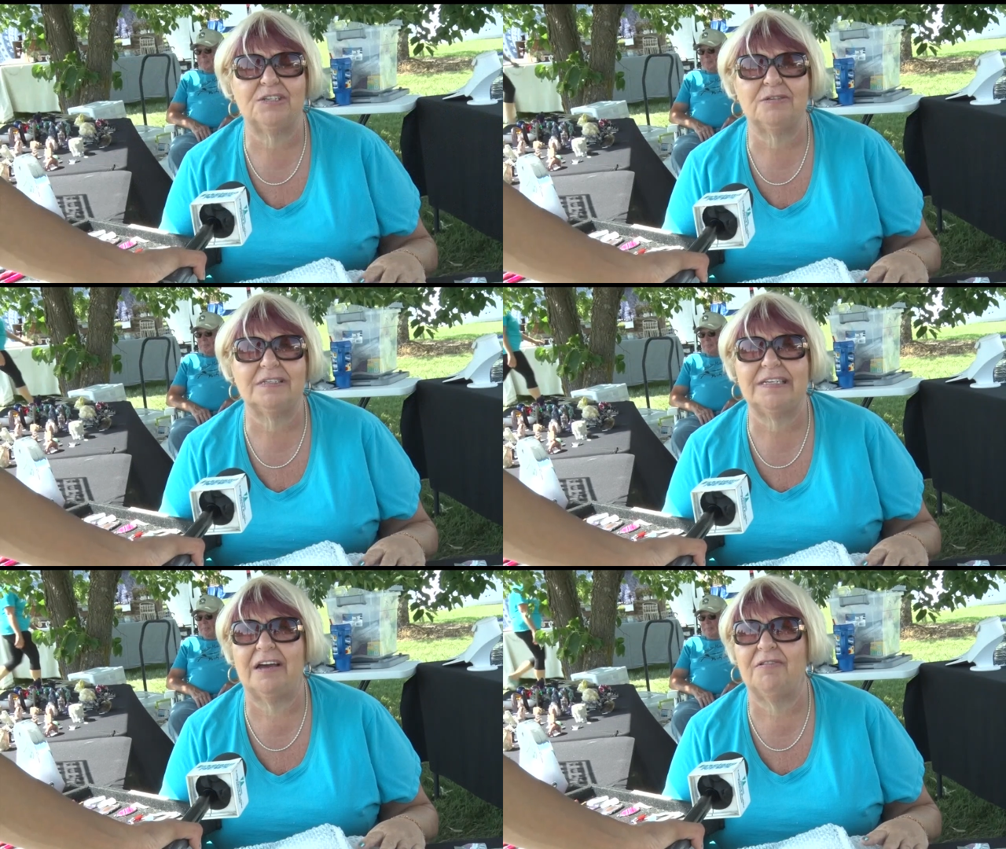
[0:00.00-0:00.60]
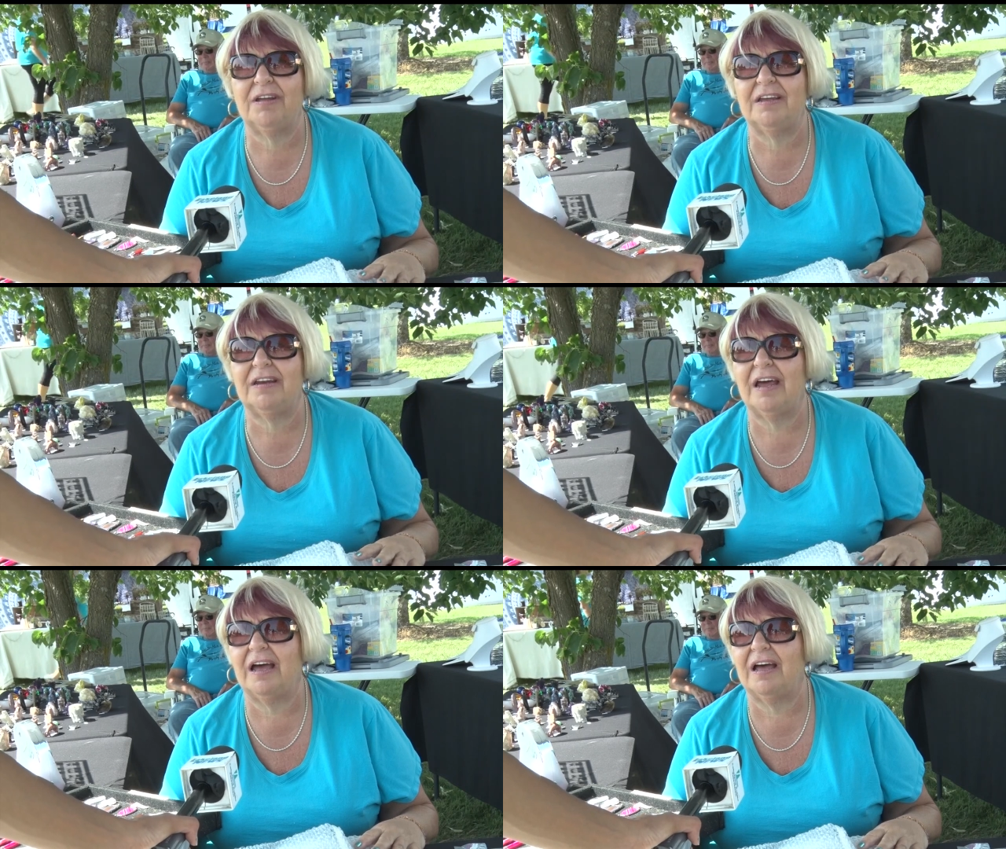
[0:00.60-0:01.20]
of shows down
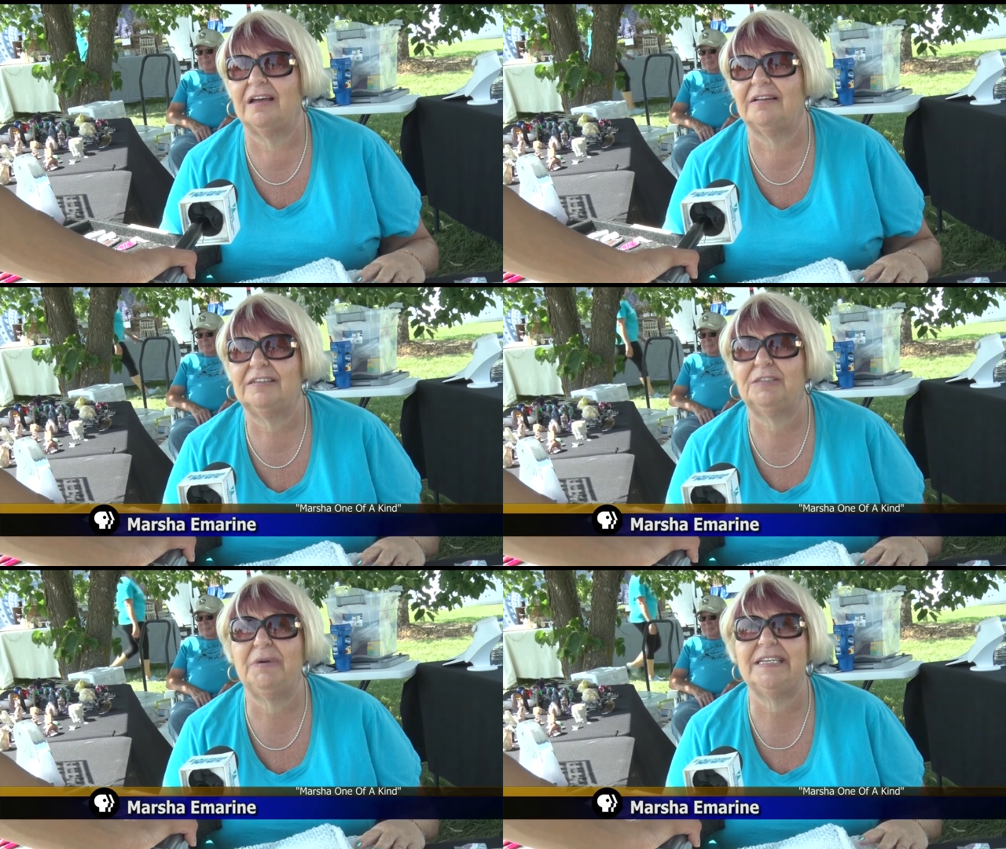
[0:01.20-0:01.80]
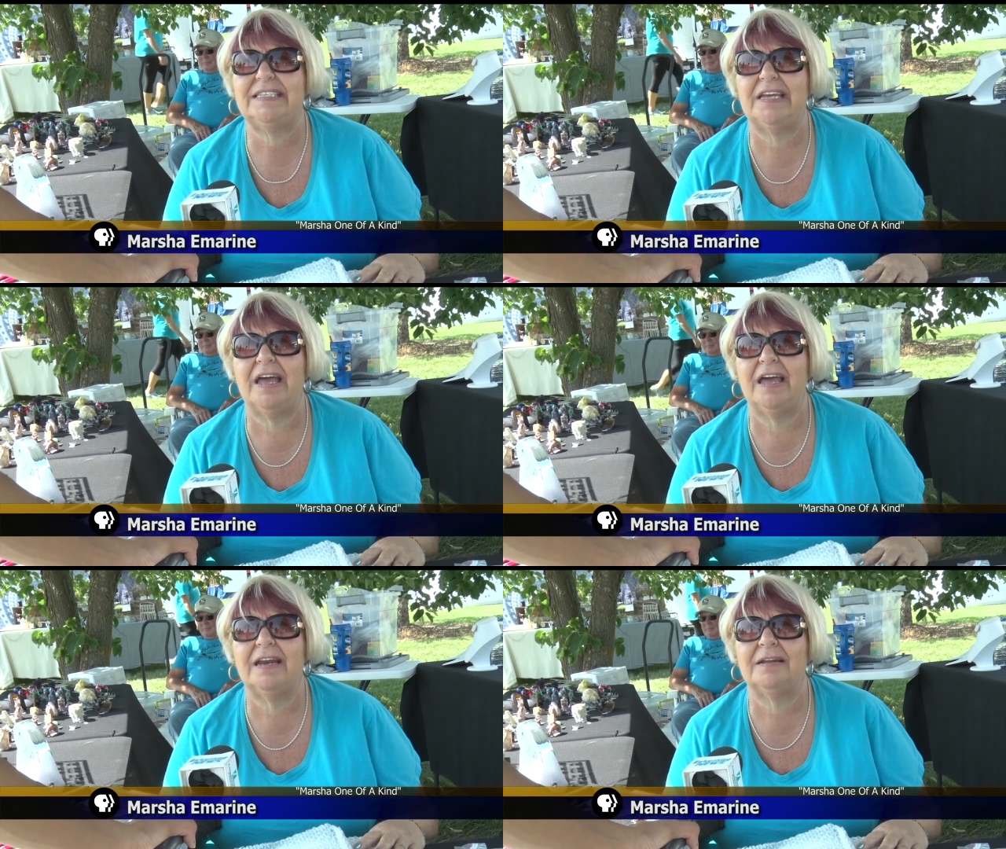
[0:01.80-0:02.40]
in uh,
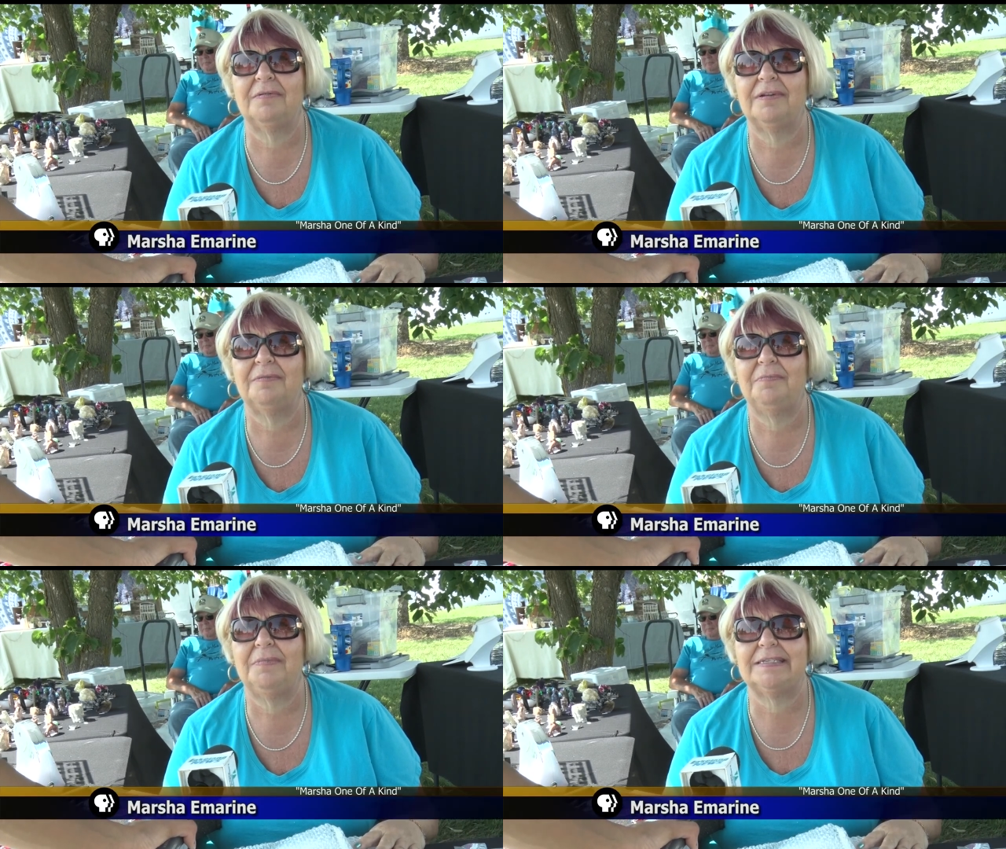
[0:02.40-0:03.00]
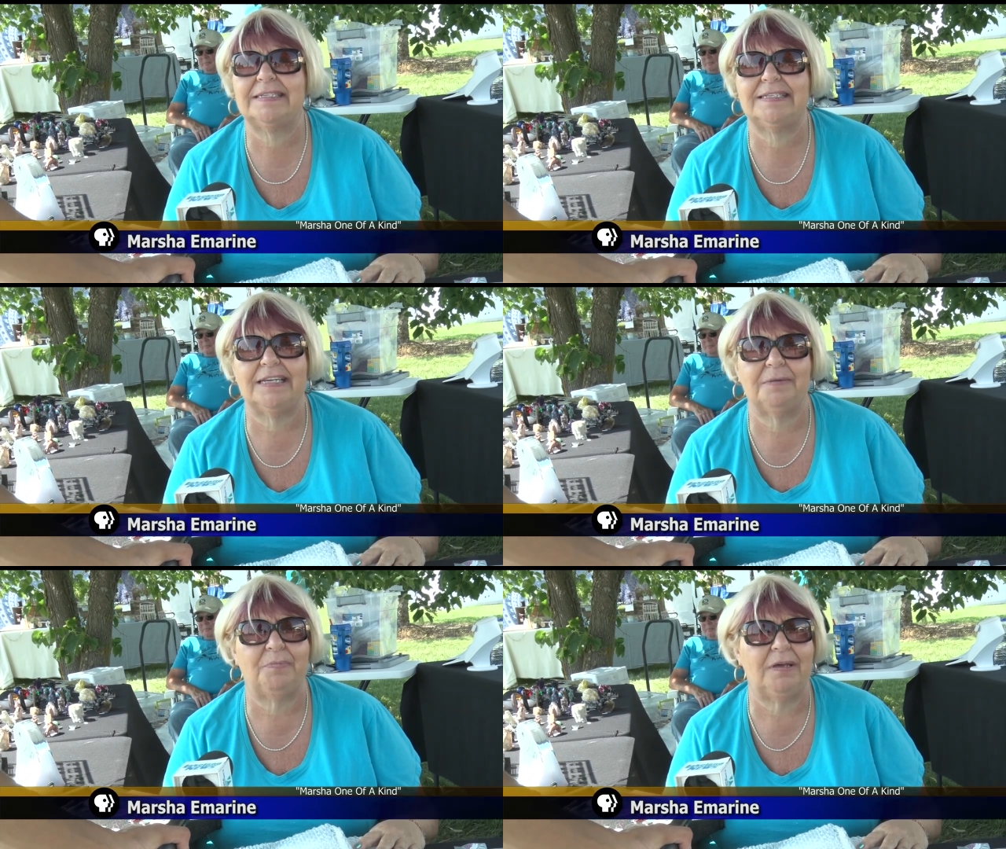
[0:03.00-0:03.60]
Louisiana,
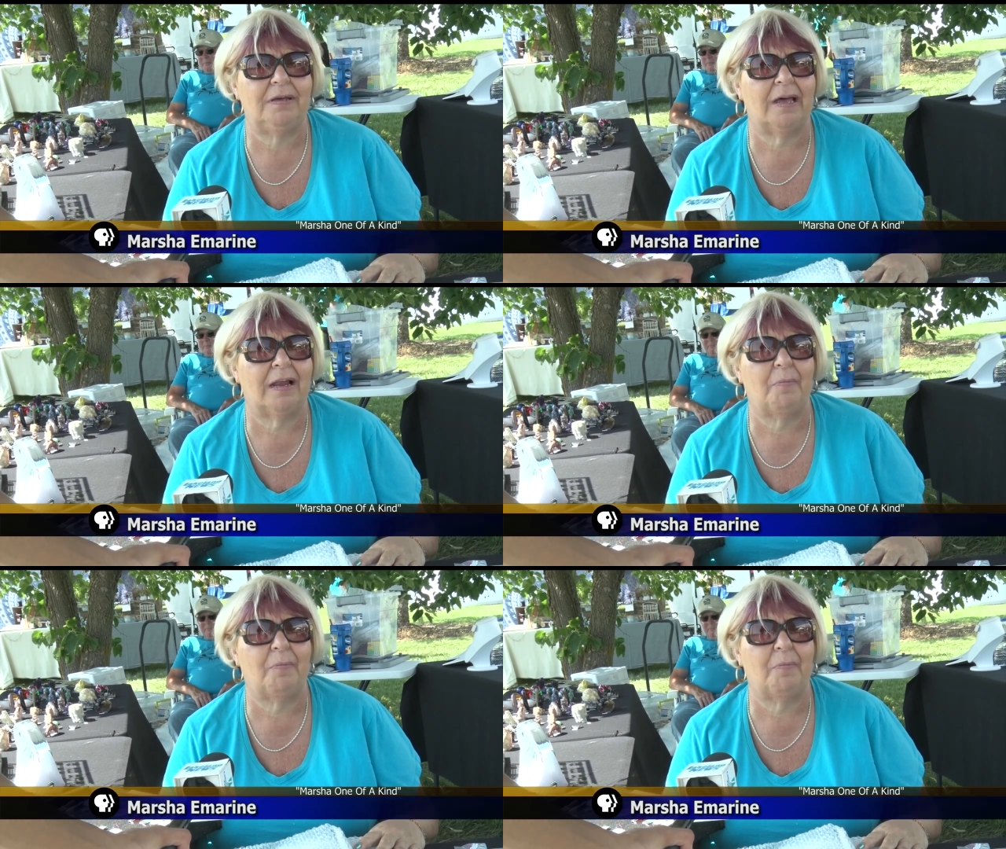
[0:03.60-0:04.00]
Mississippi,